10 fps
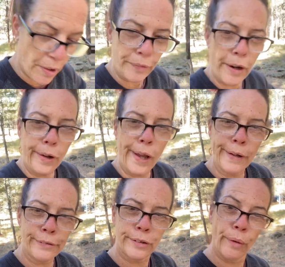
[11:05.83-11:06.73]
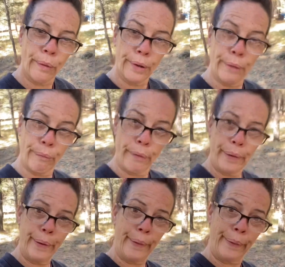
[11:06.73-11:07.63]
of our life story,
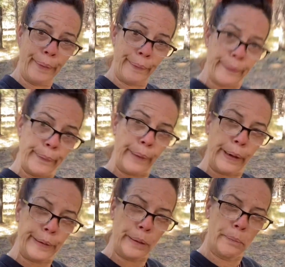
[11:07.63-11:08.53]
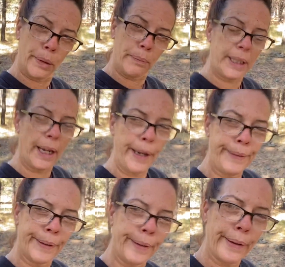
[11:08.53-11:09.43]
right? At the moment,
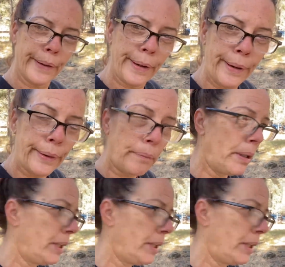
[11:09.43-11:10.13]
ATM.